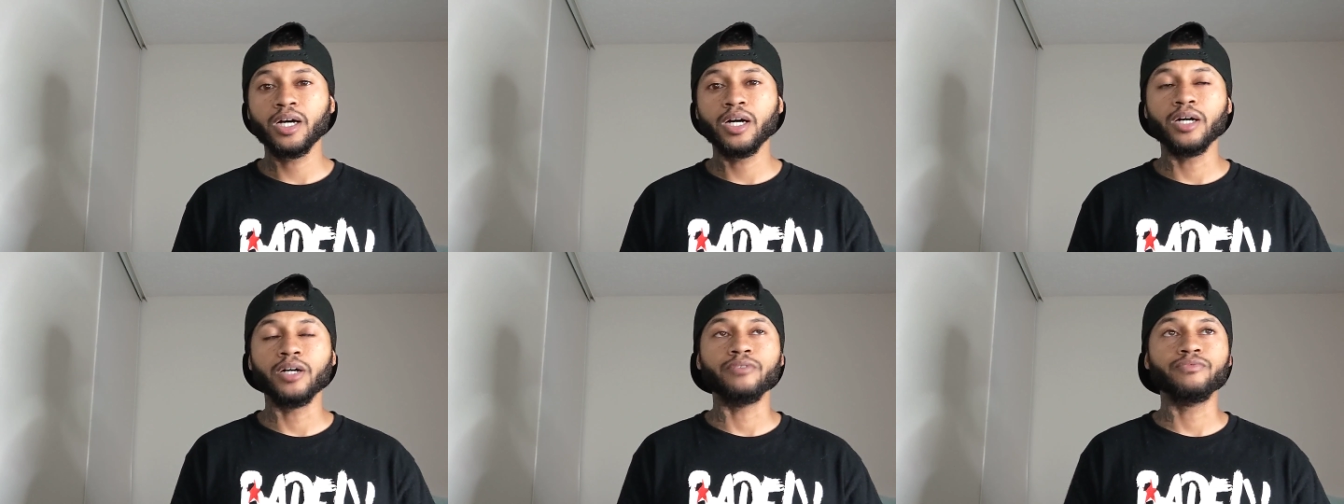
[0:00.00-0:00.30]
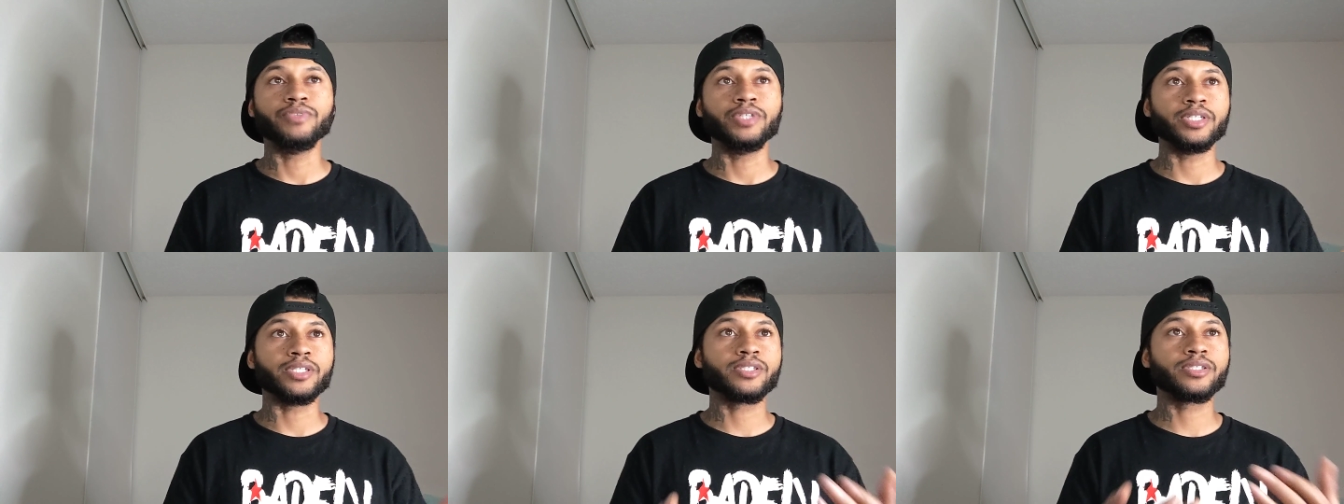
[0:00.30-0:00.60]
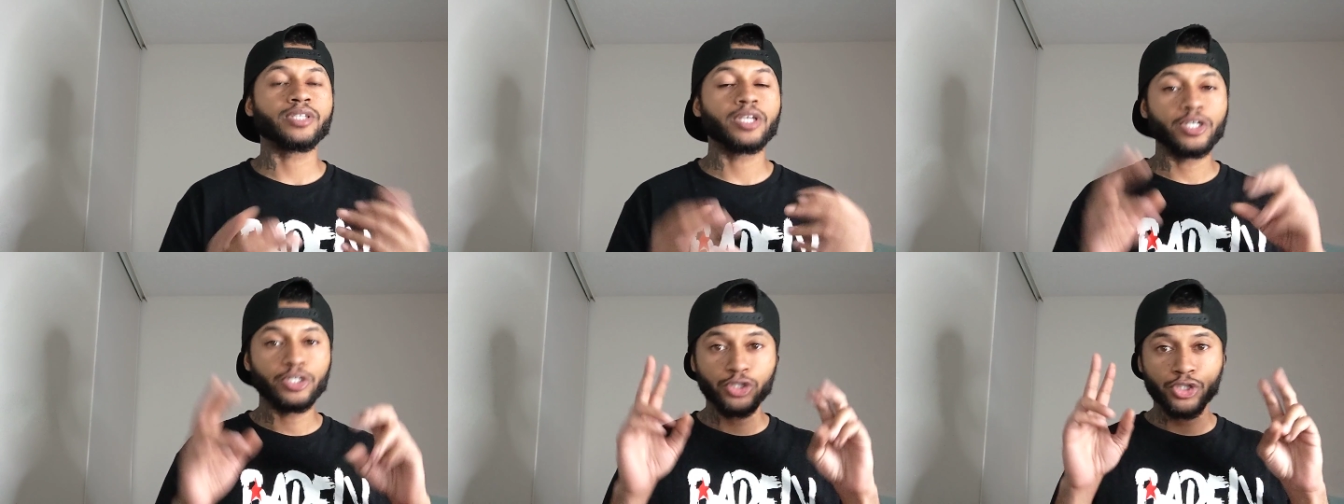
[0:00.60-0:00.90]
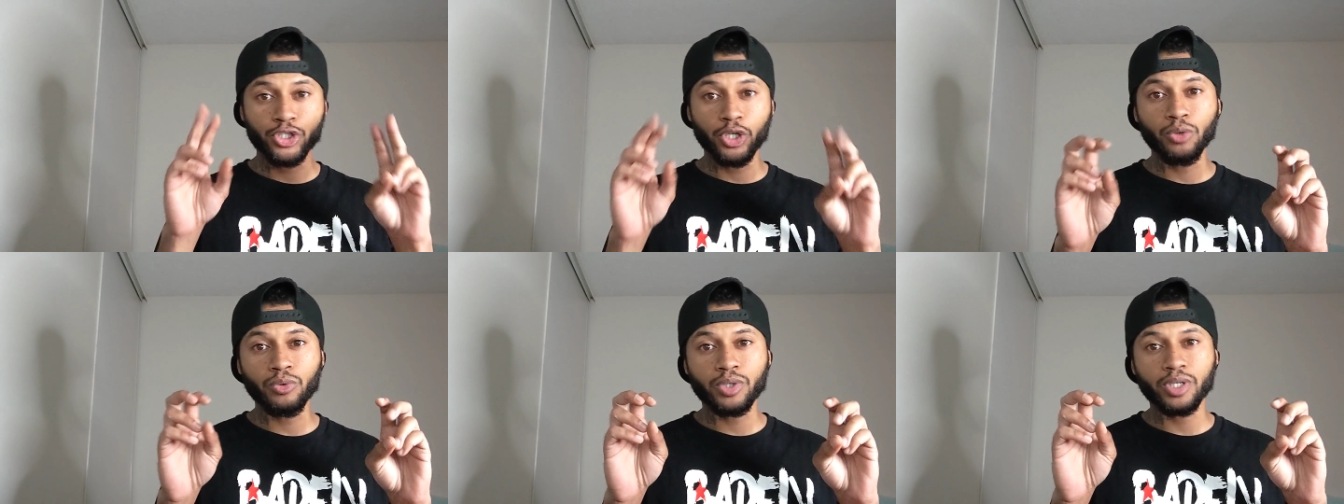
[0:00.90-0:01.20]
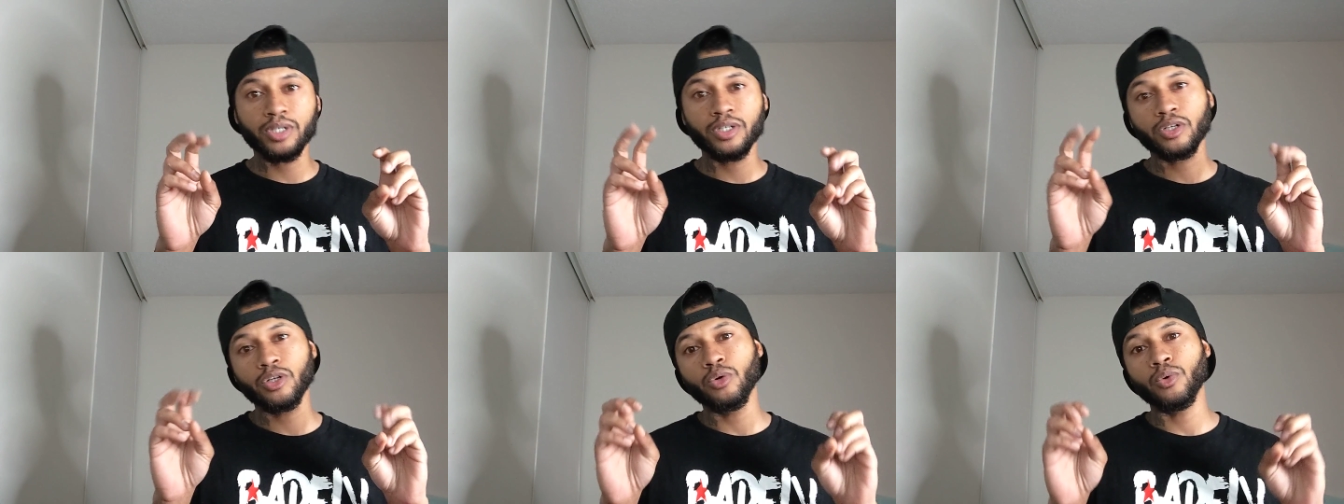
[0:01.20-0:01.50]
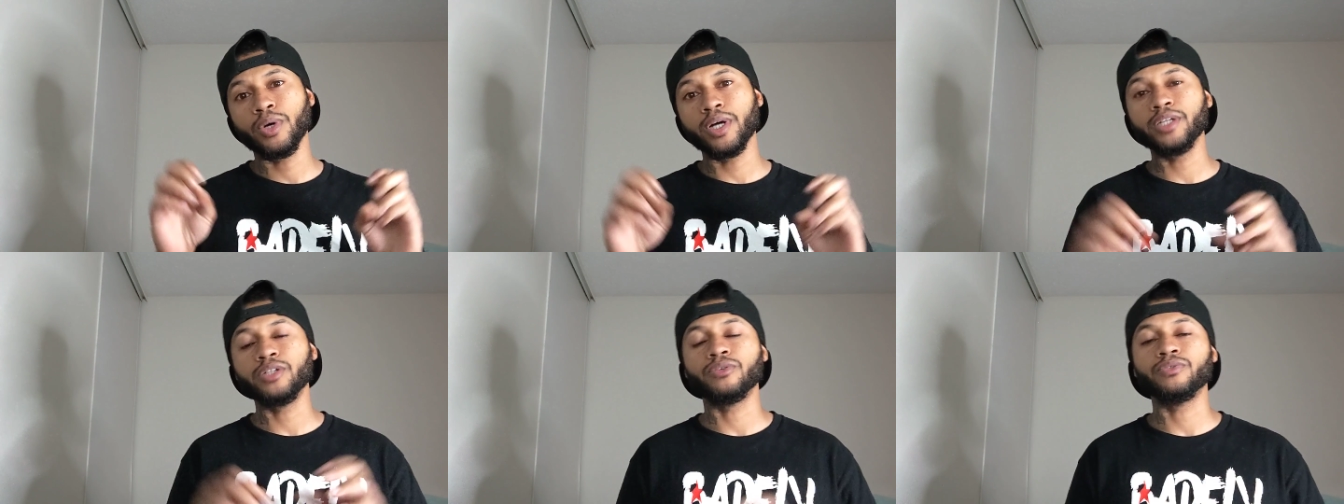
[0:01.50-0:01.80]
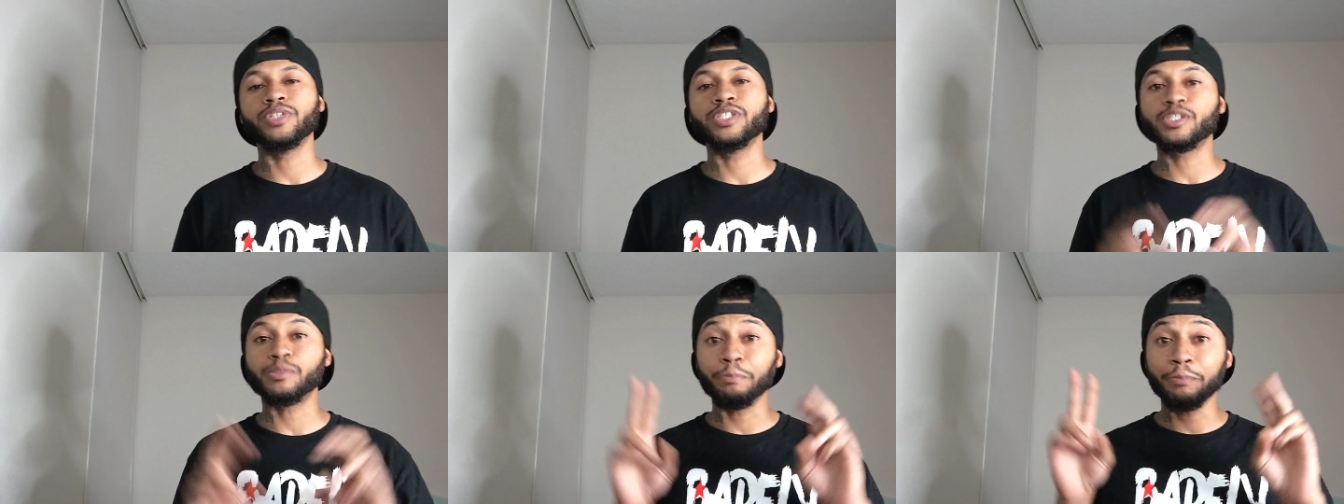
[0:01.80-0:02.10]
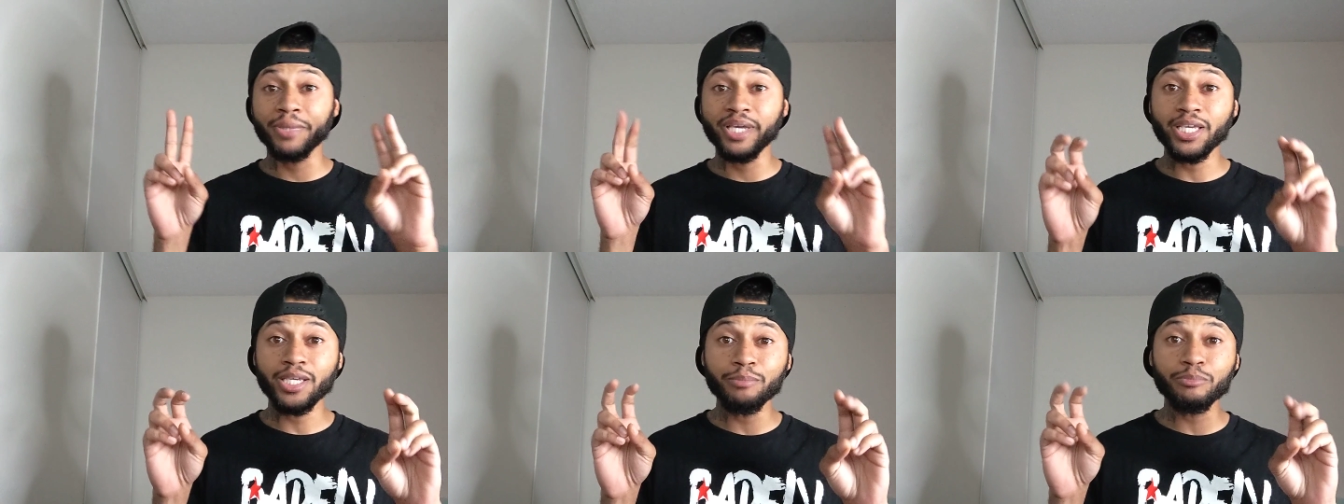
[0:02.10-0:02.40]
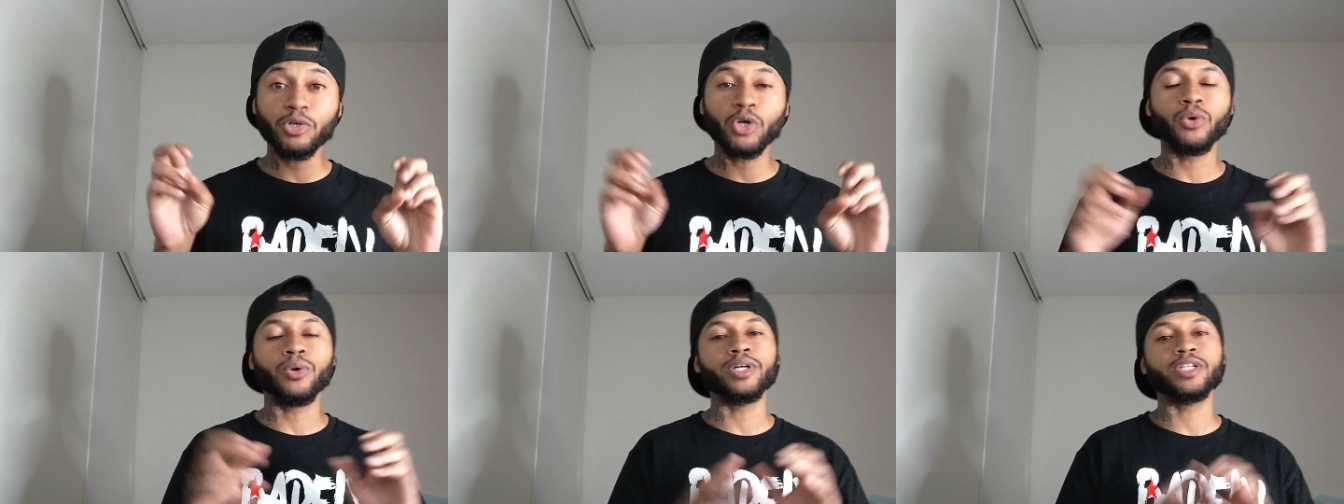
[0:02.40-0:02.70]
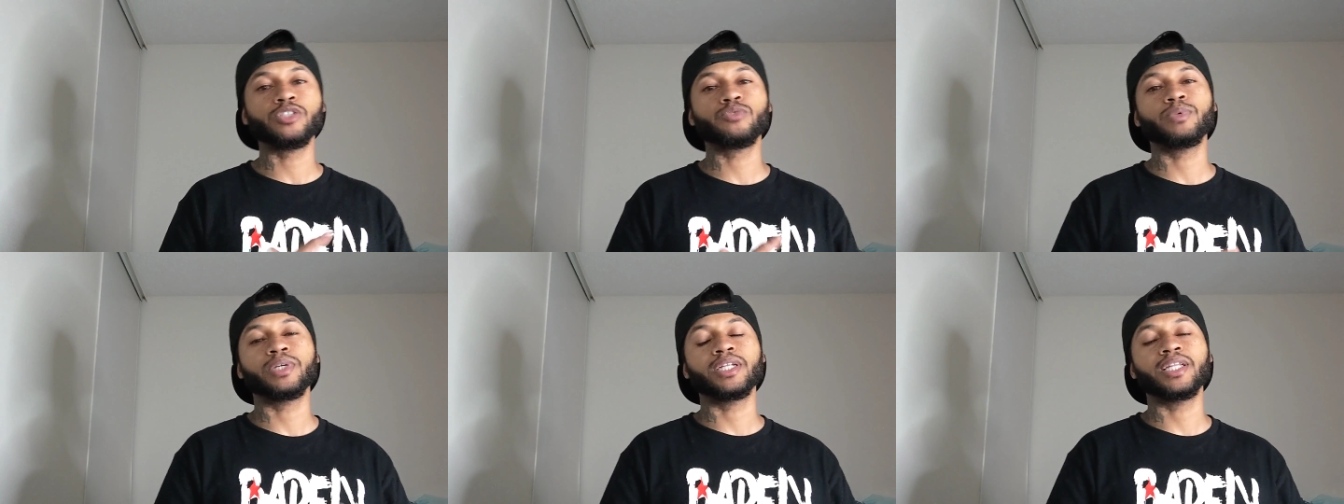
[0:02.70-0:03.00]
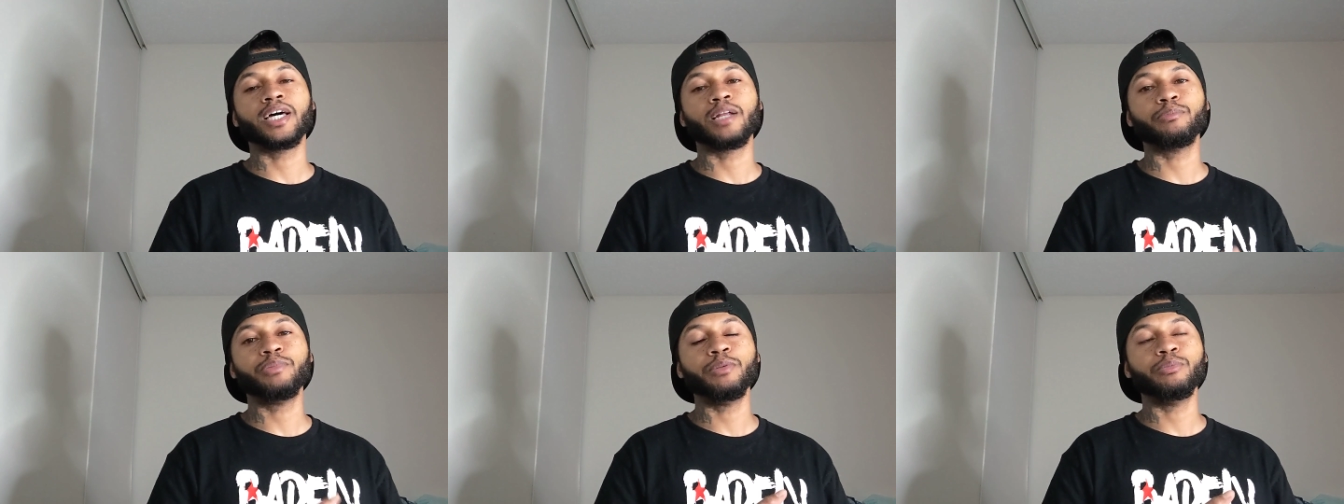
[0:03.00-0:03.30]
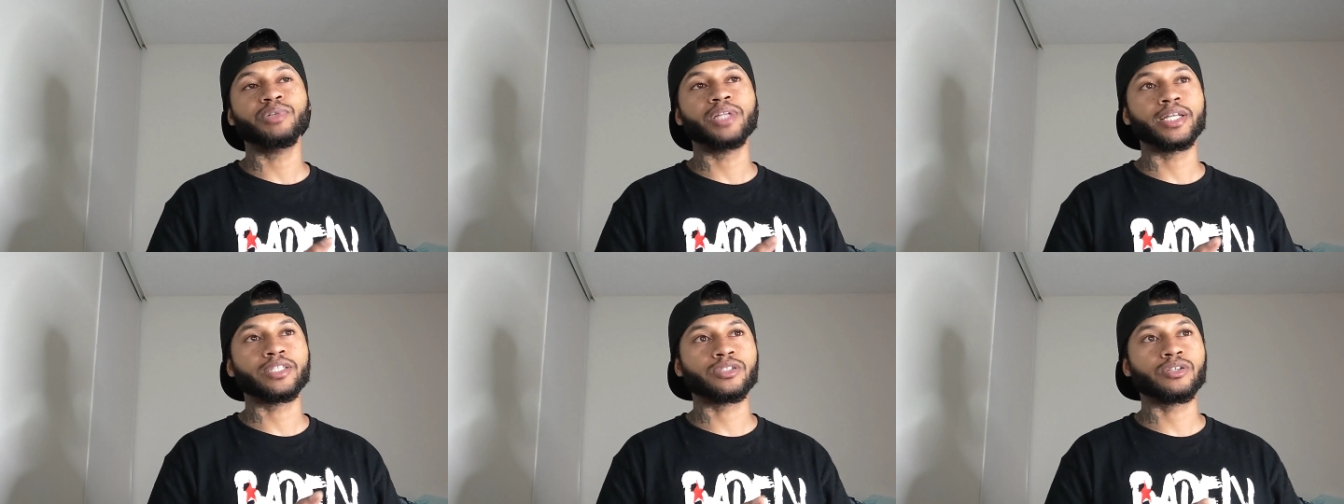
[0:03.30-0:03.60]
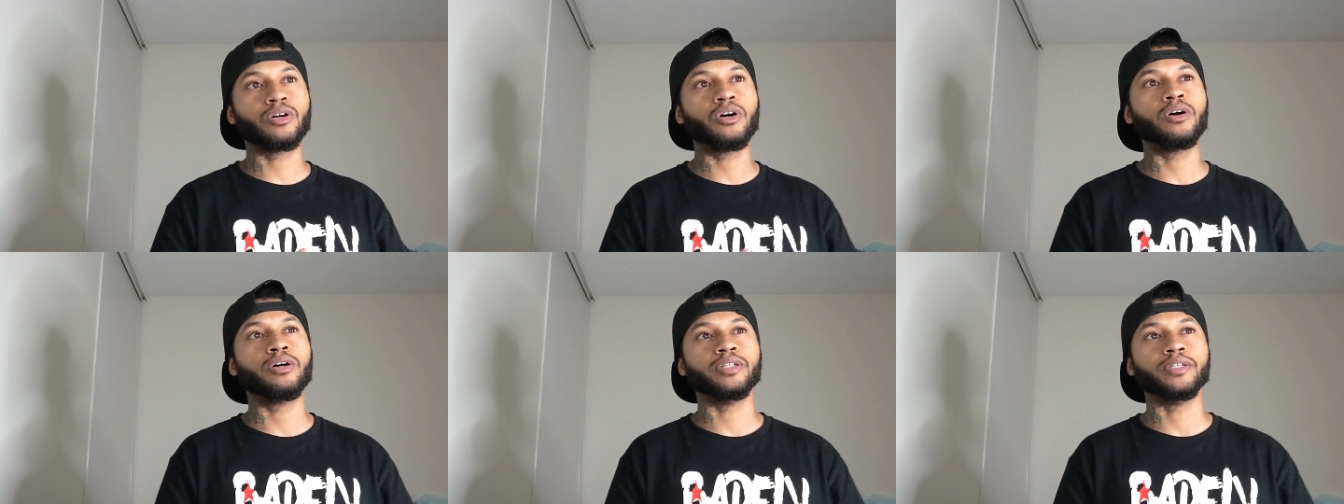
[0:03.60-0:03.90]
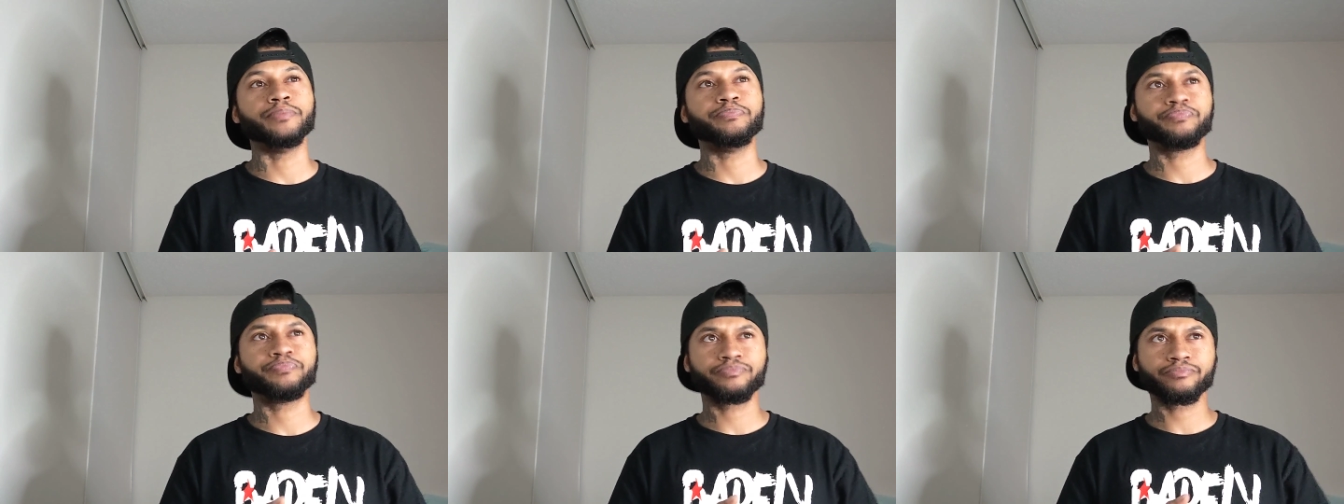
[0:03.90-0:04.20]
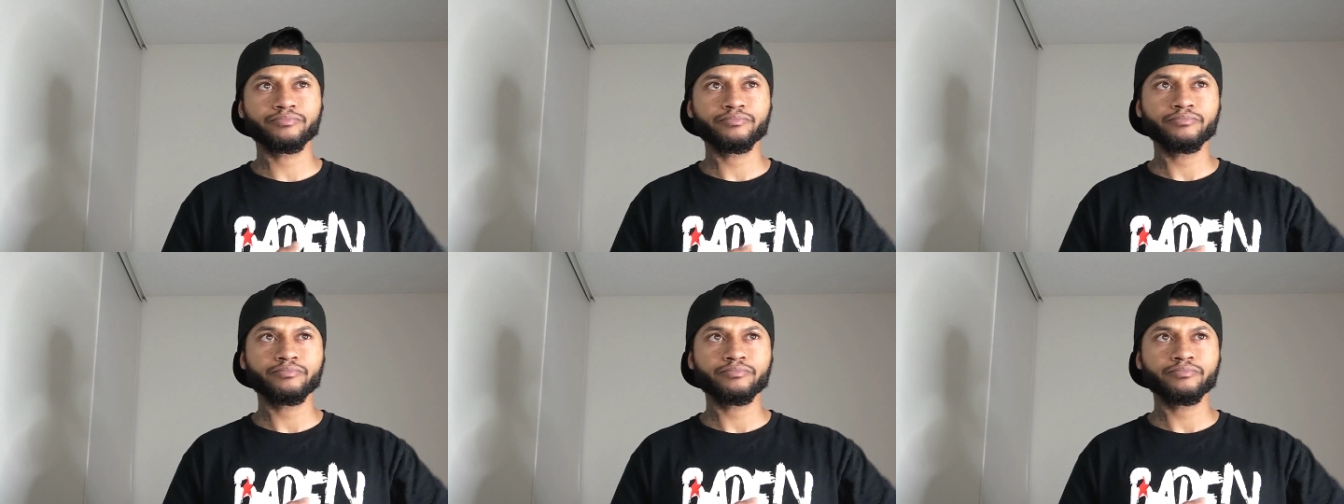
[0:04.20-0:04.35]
of this joke coin or this meme coin is what a lot of people like to call it.